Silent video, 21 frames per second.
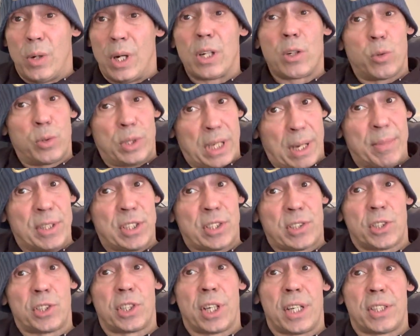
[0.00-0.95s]
Uncle Yammy
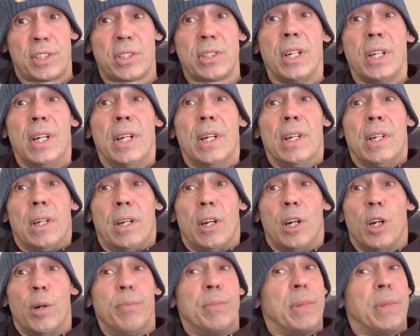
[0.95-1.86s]
suggests um,